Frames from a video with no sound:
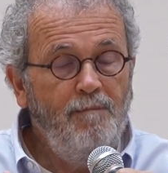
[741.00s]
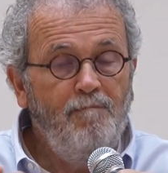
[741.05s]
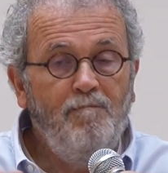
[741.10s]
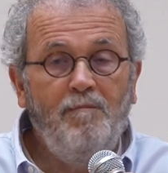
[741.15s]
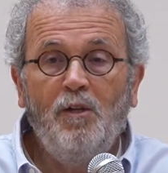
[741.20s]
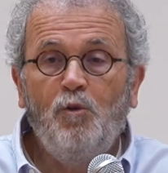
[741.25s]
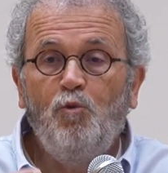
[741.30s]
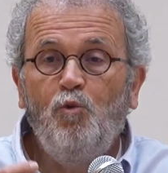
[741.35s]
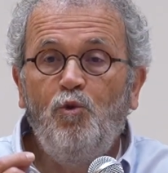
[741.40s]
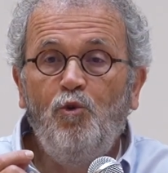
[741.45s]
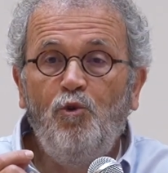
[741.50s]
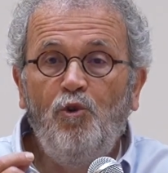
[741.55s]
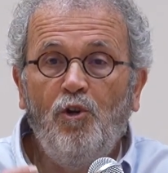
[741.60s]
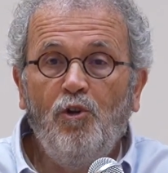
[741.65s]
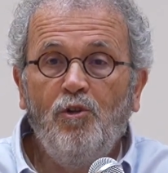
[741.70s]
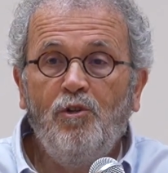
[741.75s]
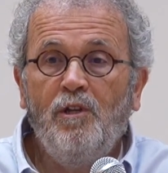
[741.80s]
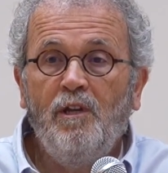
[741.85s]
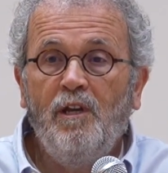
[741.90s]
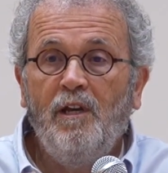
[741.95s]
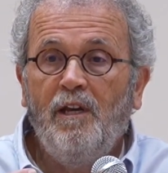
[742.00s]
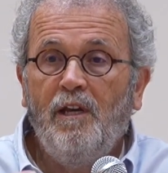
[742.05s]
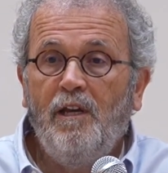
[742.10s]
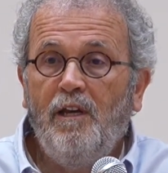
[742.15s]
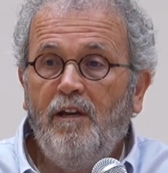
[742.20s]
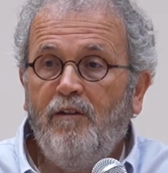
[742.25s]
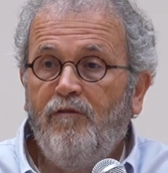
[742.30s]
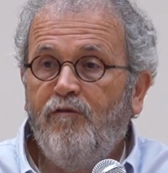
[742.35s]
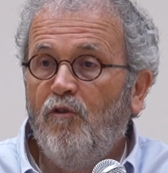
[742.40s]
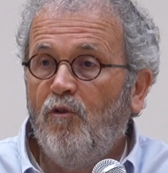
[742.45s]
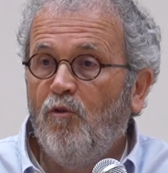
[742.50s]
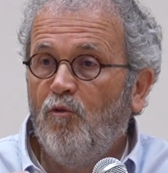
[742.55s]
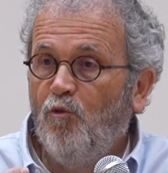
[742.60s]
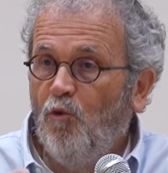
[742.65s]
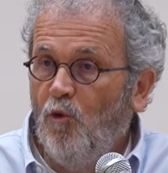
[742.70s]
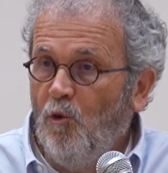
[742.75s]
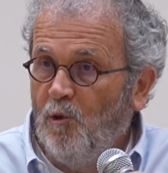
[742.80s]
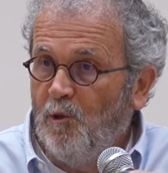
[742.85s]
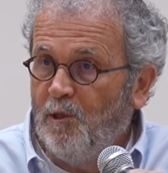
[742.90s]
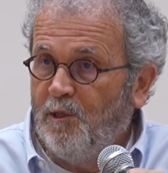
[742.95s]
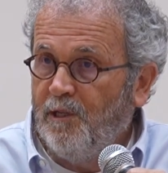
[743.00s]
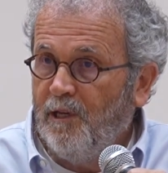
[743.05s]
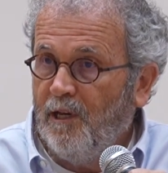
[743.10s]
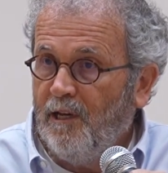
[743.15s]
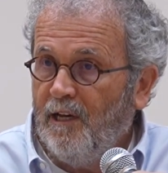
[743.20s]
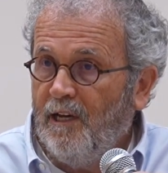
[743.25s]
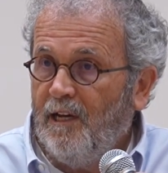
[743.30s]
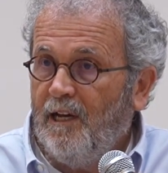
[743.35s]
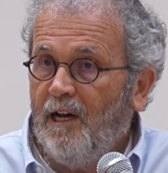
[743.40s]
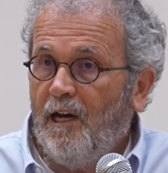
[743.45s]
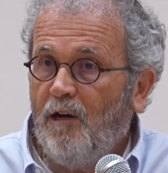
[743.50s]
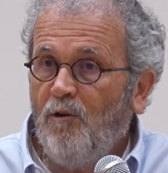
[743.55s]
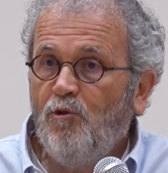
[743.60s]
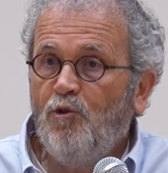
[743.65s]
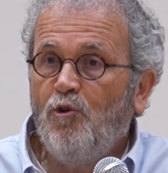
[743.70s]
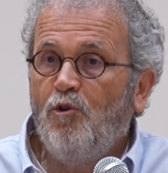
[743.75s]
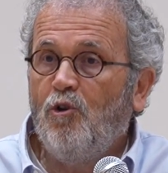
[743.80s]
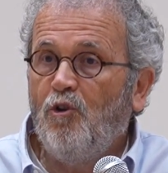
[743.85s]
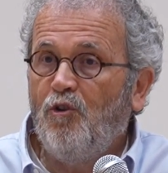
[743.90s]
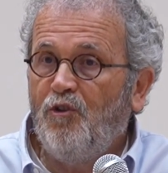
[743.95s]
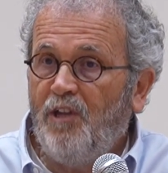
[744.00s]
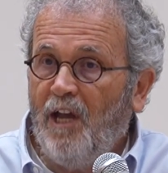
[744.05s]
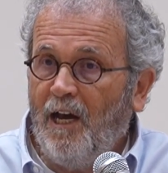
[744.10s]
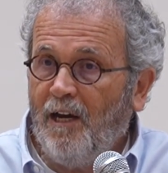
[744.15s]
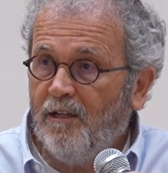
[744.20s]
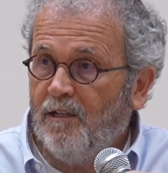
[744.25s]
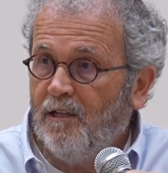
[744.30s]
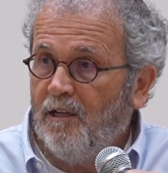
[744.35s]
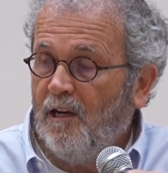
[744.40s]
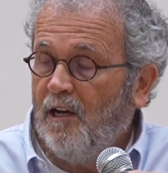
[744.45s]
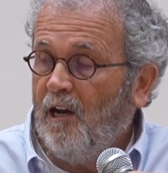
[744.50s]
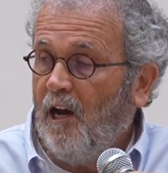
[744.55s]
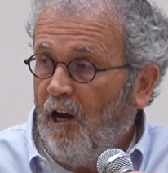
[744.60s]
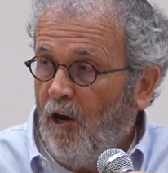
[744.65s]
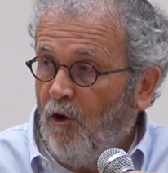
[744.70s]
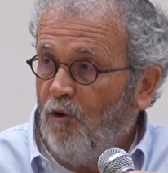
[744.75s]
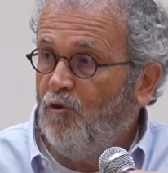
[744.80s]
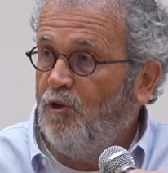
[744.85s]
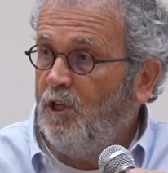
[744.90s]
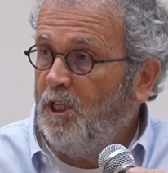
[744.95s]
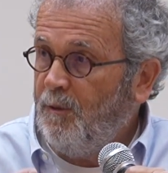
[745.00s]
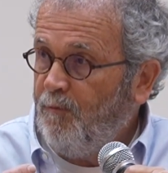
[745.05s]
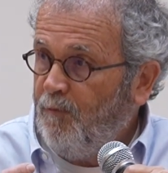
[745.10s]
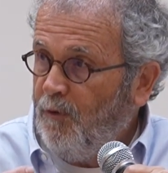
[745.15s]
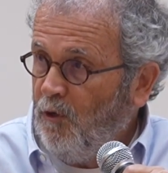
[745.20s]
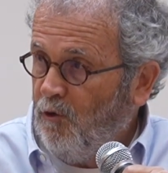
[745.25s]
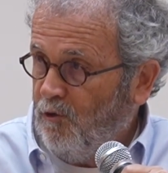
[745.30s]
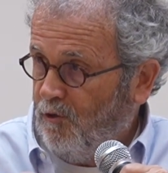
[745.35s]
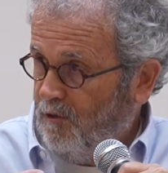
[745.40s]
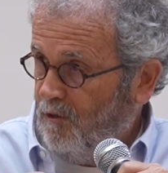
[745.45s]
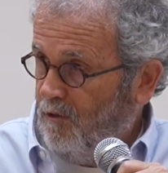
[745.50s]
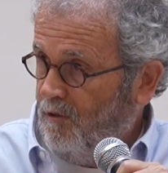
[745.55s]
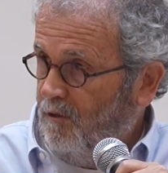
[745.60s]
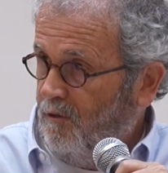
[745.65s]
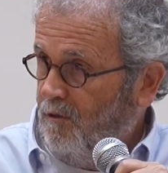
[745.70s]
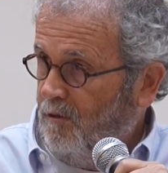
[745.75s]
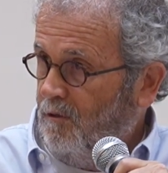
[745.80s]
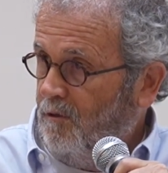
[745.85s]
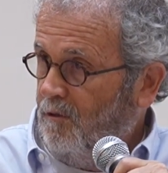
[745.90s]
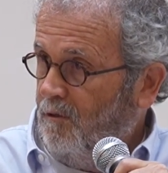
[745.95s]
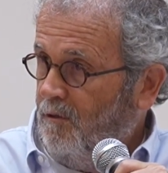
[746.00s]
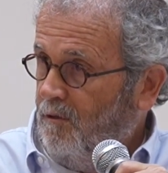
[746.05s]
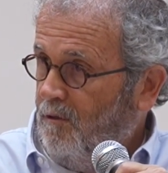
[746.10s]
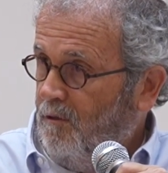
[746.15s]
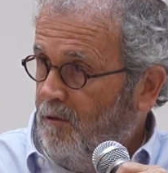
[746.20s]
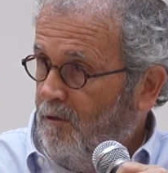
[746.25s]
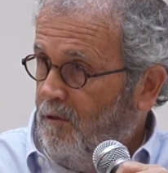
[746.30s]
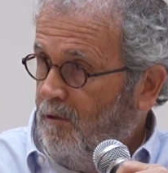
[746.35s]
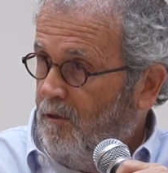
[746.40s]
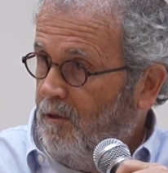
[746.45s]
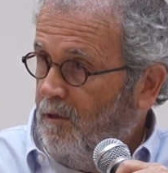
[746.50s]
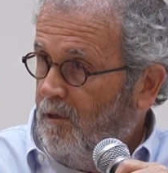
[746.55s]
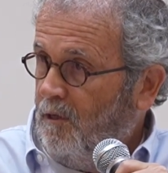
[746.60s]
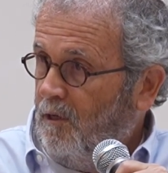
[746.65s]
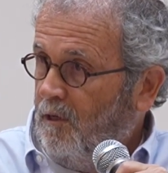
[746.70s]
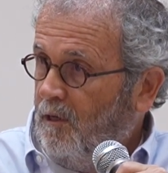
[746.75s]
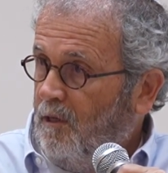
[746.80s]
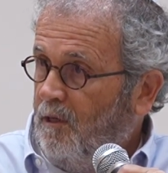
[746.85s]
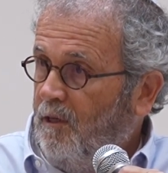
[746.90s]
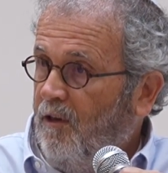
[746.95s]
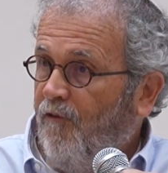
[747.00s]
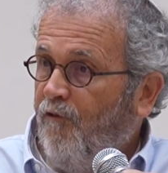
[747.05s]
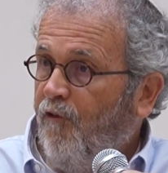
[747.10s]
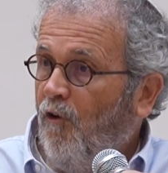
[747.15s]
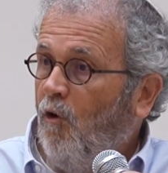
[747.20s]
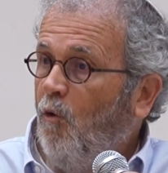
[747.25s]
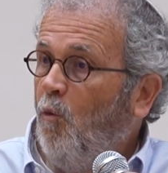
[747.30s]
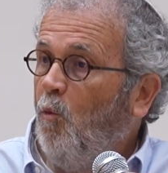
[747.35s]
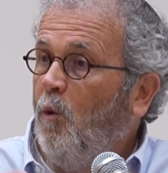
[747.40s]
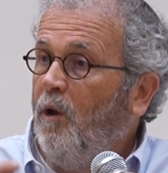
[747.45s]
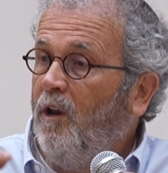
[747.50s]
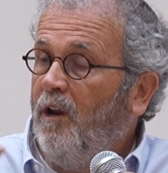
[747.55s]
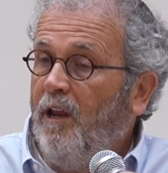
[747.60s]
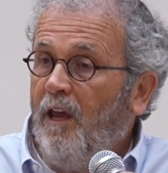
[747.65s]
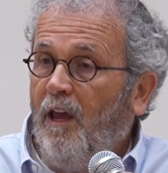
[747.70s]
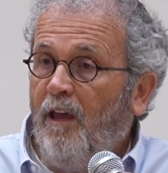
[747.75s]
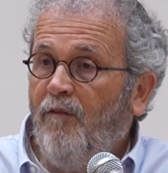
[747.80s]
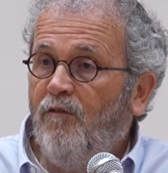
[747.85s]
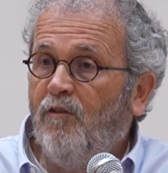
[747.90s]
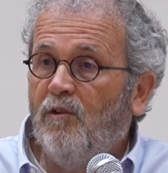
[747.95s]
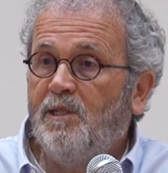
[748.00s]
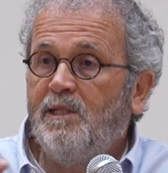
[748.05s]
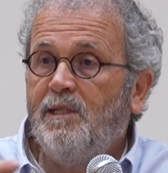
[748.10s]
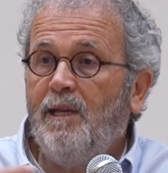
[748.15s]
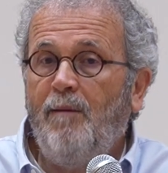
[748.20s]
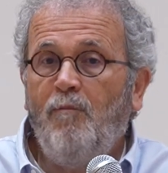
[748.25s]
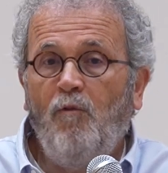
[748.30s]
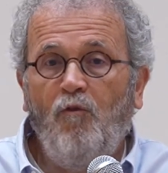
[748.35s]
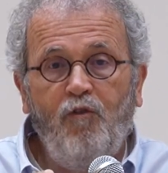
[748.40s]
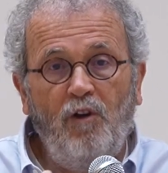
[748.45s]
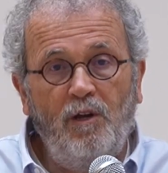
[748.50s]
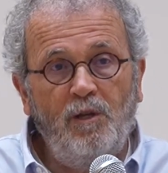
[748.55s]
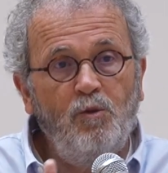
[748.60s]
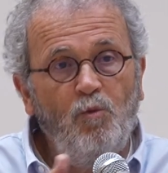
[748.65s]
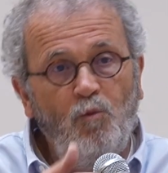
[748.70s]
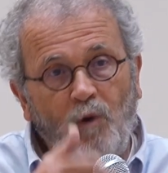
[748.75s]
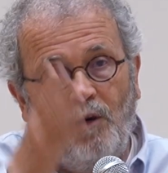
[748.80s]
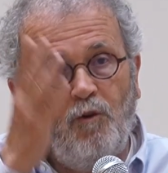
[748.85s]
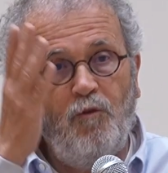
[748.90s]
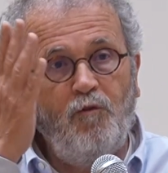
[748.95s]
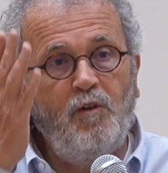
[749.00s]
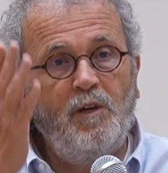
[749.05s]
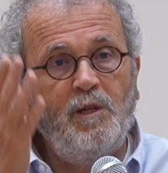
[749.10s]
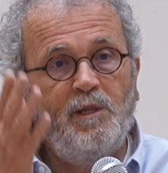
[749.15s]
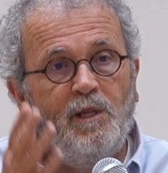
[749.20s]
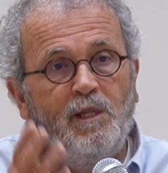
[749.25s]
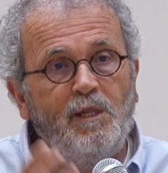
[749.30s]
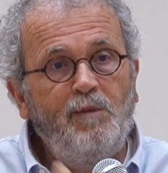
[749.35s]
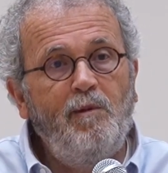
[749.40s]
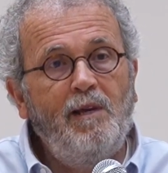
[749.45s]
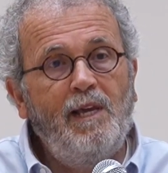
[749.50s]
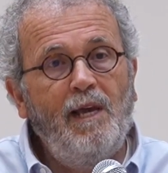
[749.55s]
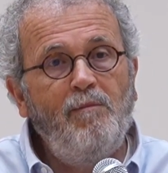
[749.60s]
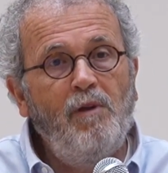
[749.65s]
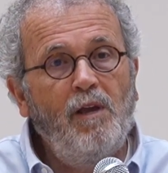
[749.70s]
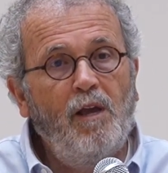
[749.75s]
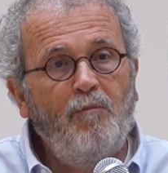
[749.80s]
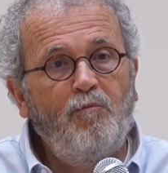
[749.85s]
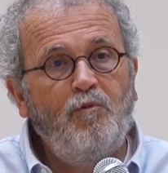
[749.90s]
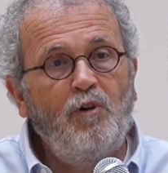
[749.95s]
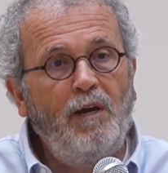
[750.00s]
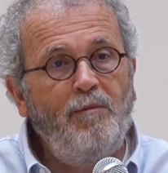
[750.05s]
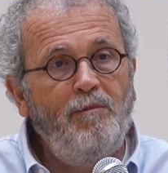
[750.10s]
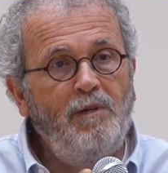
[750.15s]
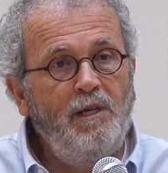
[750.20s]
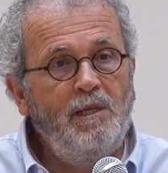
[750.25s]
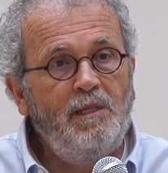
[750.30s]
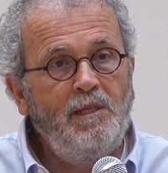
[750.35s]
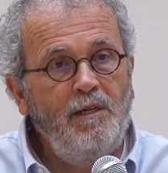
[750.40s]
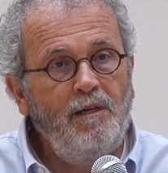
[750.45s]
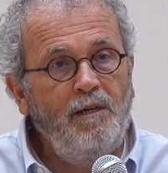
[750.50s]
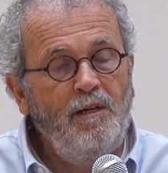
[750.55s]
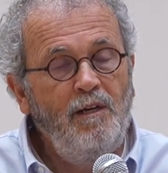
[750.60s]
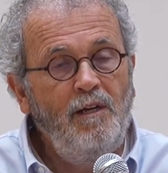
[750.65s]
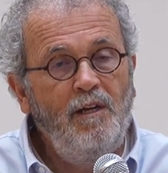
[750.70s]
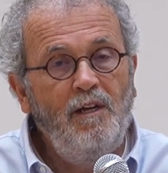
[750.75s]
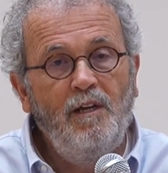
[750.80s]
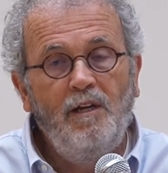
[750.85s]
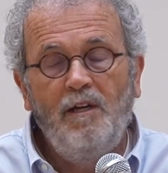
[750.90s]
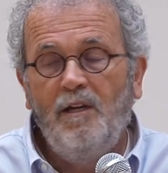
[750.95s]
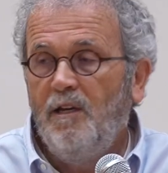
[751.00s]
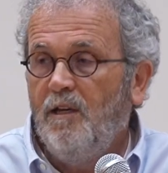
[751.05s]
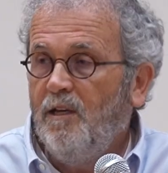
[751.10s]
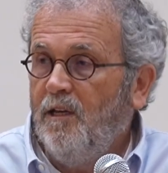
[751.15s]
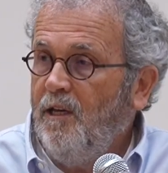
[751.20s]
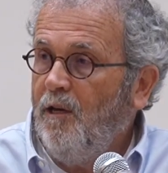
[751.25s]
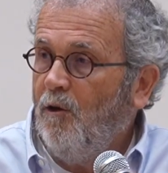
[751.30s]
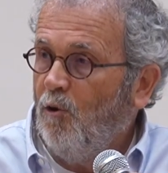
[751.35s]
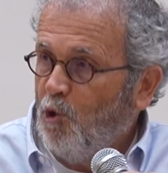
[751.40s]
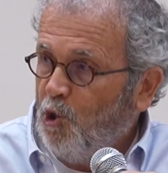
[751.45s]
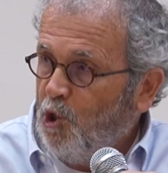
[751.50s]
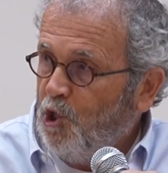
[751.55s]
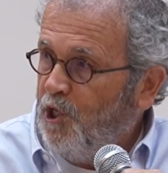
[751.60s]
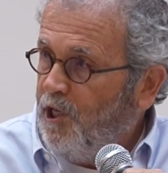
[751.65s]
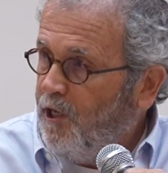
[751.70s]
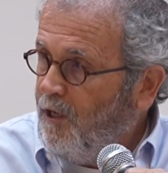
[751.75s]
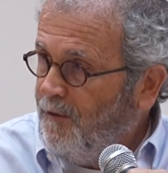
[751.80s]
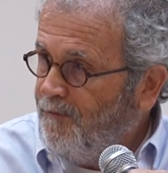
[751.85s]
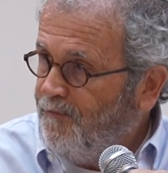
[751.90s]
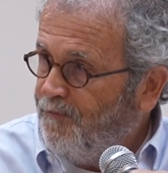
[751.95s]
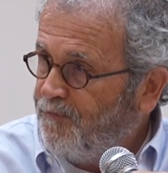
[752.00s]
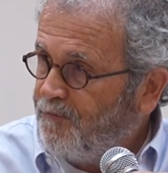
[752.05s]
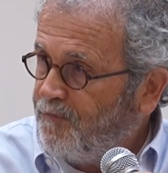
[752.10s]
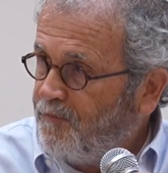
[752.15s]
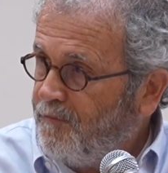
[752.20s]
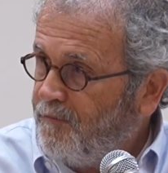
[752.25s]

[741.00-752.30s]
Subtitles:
but we do not have rules how to conduct our dispute. Therefore, whenever one of us is becoming a prime minister, he or she